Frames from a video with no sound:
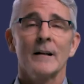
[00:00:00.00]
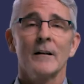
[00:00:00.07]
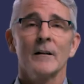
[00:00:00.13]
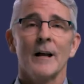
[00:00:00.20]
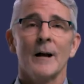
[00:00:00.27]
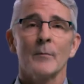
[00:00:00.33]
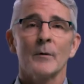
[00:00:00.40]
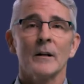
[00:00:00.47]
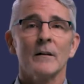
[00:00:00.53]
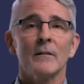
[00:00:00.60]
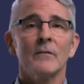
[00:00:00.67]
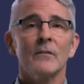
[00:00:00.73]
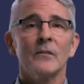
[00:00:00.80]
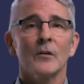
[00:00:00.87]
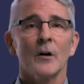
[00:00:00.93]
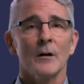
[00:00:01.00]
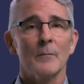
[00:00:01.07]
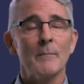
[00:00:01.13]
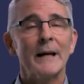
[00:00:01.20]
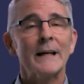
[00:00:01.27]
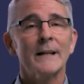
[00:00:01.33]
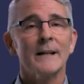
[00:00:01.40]
Data collaboratives are
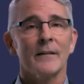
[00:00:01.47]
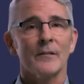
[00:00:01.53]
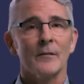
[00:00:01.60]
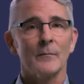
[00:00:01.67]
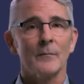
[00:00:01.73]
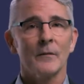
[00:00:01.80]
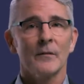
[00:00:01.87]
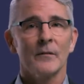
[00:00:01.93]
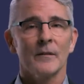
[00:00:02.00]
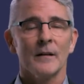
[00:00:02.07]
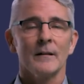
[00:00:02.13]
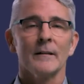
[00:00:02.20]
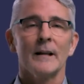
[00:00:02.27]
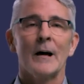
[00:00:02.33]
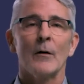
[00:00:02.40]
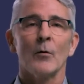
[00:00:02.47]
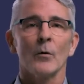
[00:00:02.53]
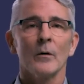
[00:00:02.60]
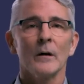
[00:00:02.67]
mechanisms that allow